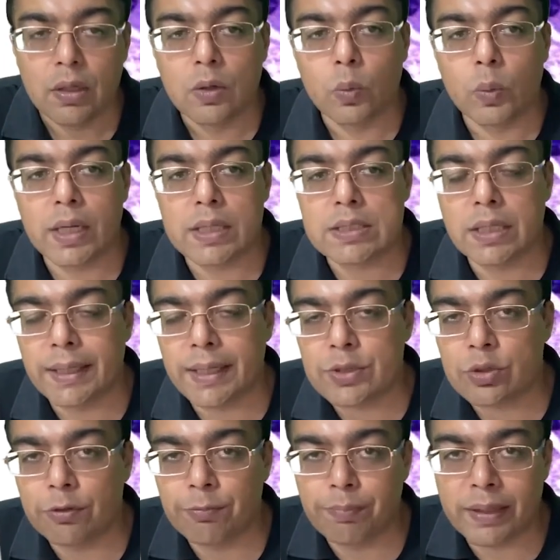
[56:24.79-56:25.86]
whereas in case
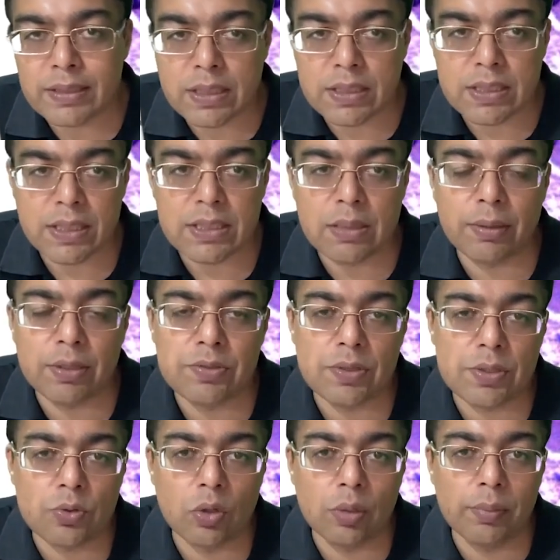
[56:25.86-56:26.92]
of Pick's disease, dementia
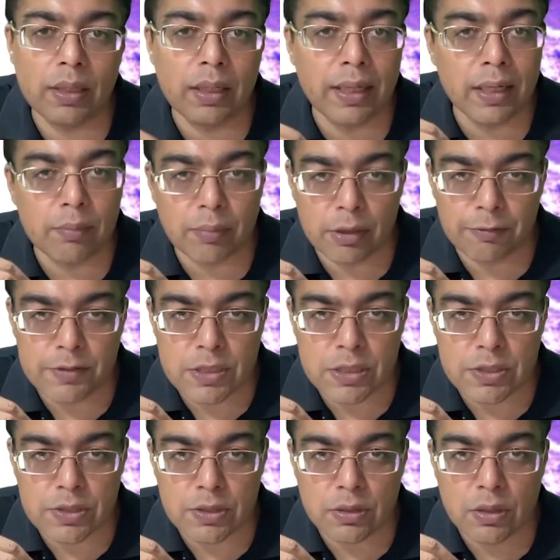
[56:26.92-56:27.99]
is going to be a late
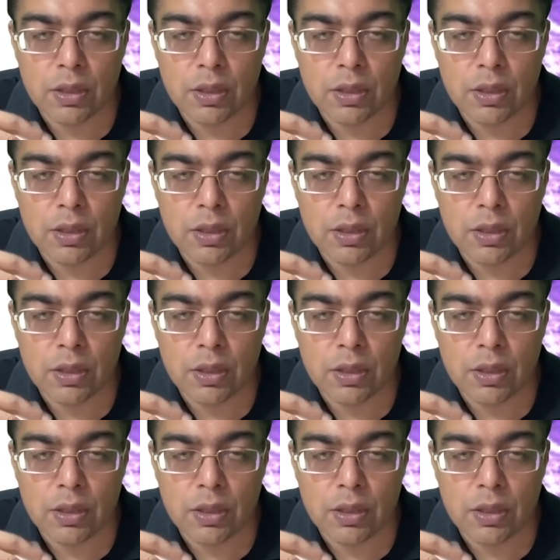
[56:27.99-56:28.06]
manifestation.